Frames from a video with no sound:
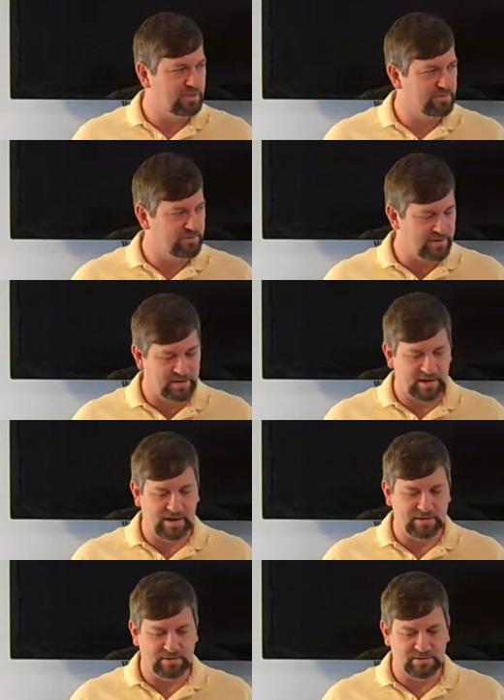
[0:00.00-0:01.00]
for the
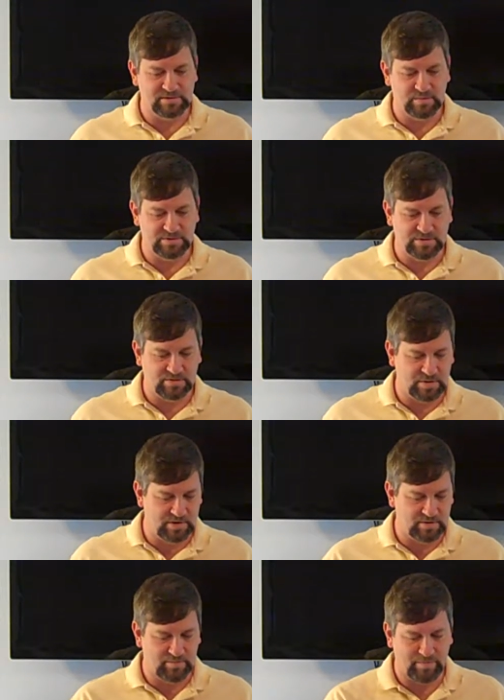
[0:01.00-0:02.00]
light. That's what you're
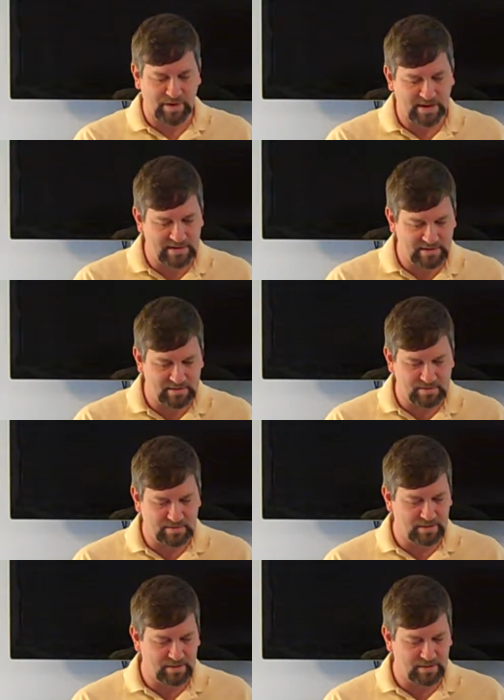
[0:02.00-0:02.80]
getting your mind.